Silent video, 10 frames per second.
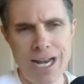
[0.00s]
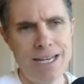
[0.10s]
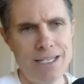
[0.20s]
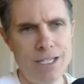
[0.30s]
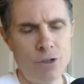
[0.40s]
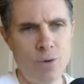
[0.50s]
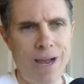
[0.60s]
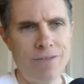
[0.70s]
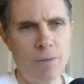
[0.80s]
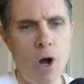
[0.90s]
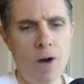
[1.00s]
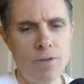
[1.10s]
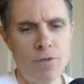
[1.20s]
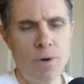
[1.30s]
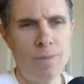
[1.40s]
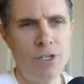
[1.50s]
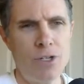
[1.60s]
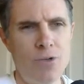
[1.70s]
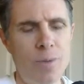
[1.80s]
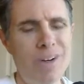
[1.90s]
and I still do have some offers from these
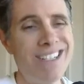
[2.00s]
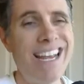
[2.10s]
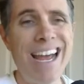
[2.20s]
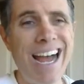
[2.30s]
distributors.